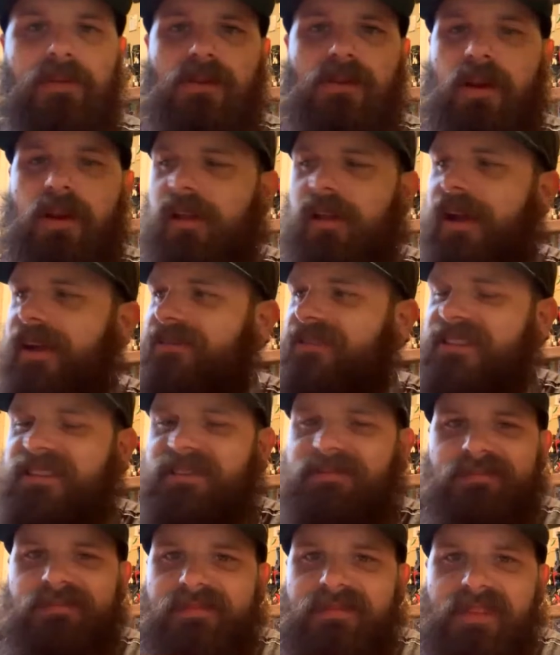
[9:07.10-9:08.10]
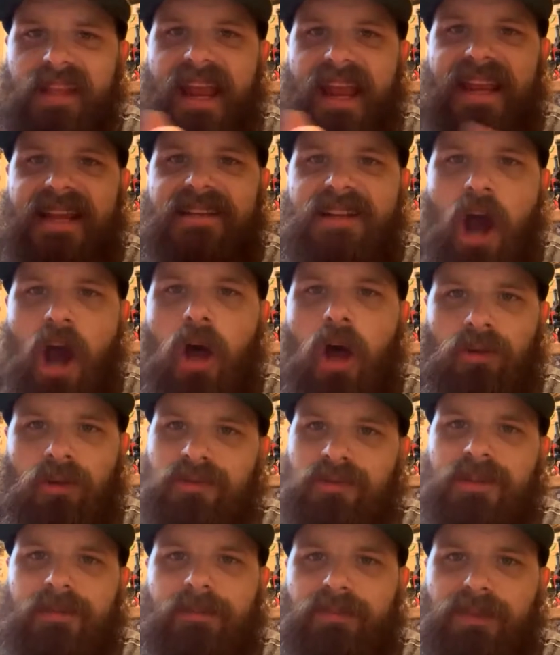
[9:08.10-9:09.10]
It was only like $8.
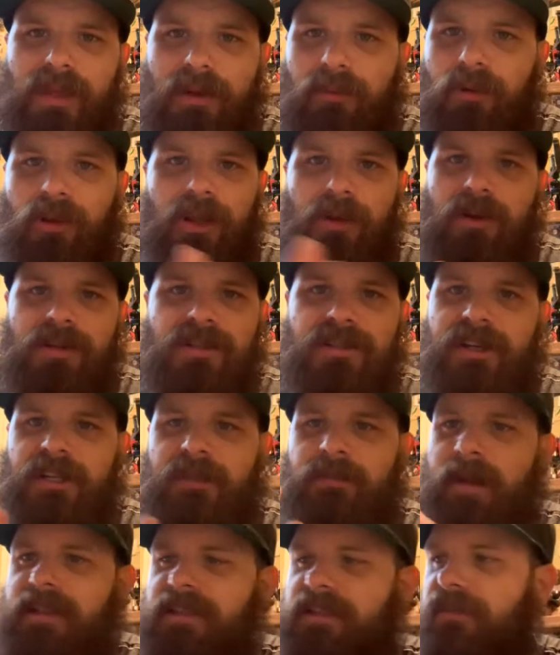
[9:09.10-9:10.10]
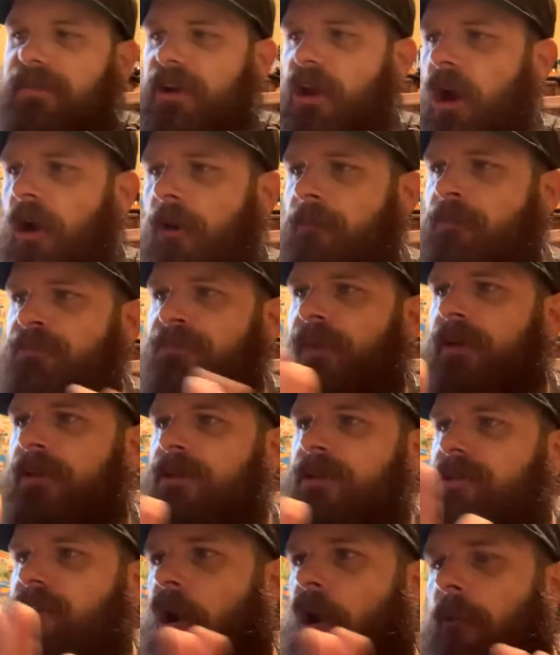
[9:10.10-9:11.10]
It really wasn't expensive at all.
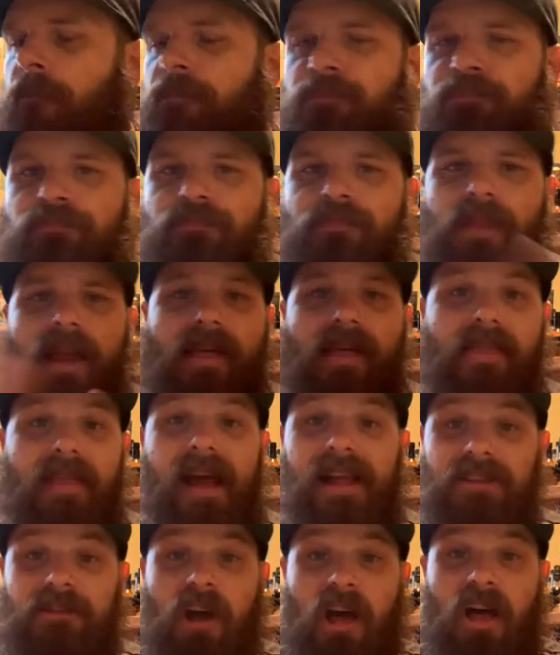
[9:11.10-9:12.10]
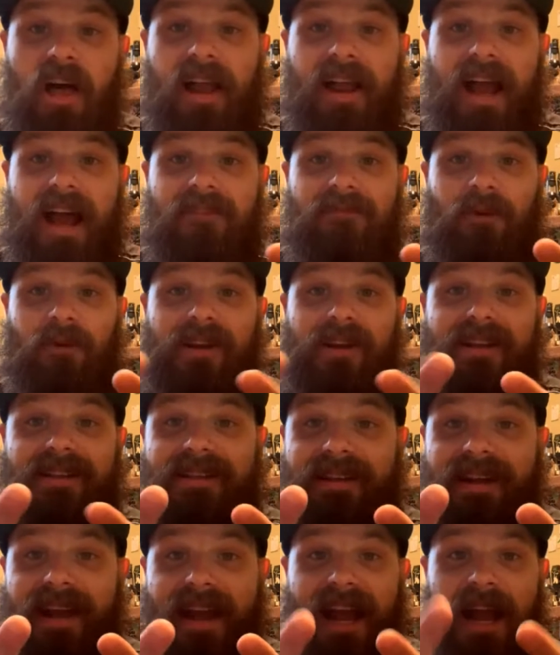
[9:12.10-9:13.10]
So that's all I got for you
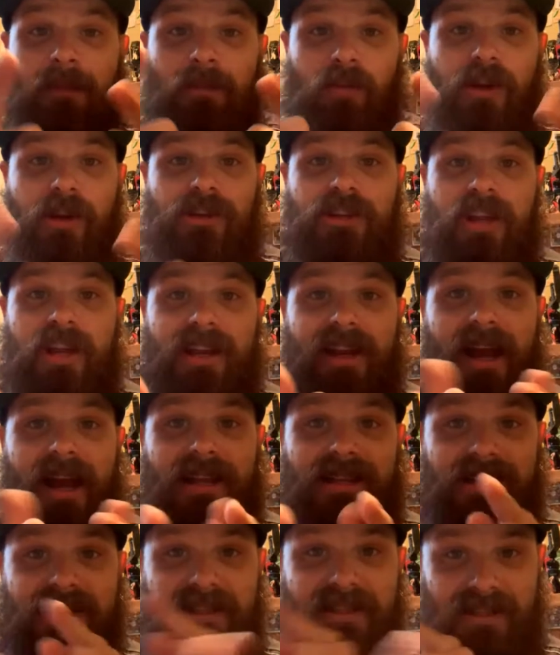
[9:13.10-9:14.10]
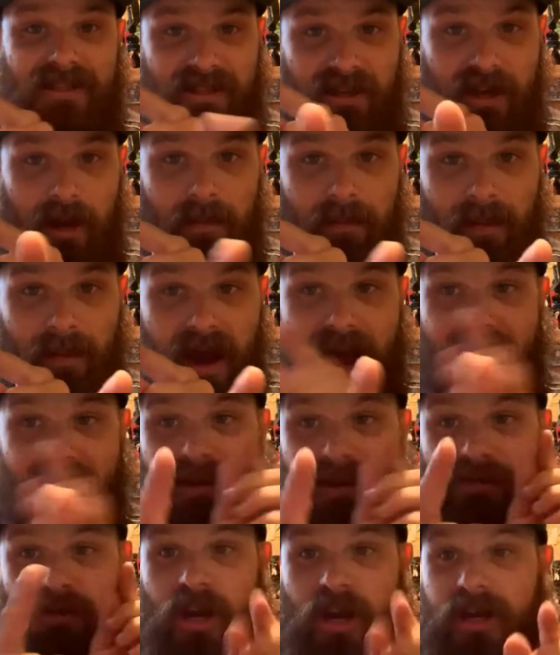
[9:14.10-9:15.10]
today. I appreciate you guys coming by
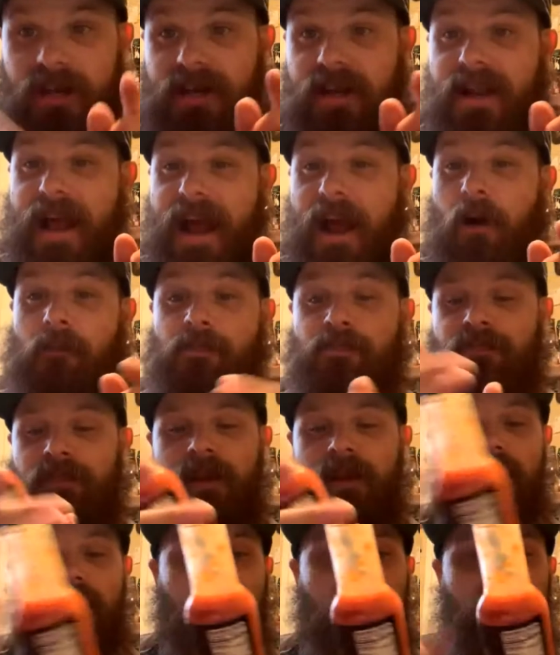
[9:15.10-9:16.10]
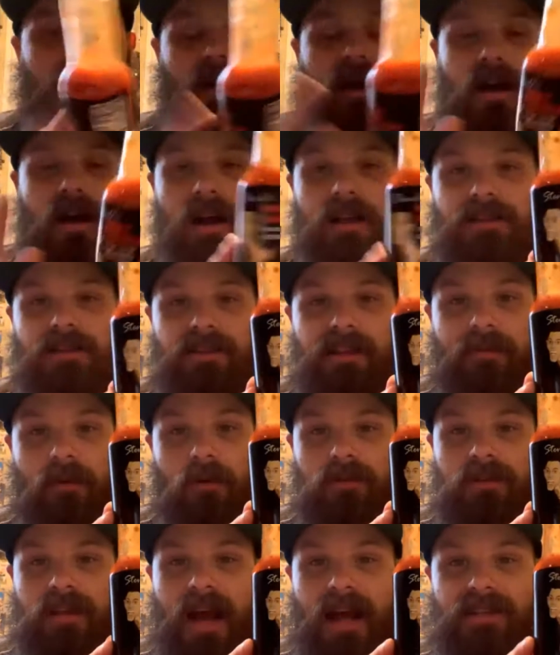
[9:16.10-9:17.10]
and checking it out. Uh,
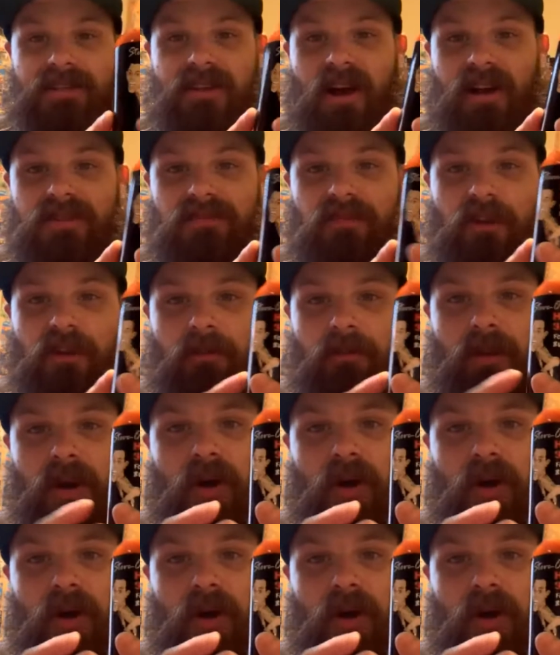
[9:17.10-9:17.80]
Steve-O's hot sauce for your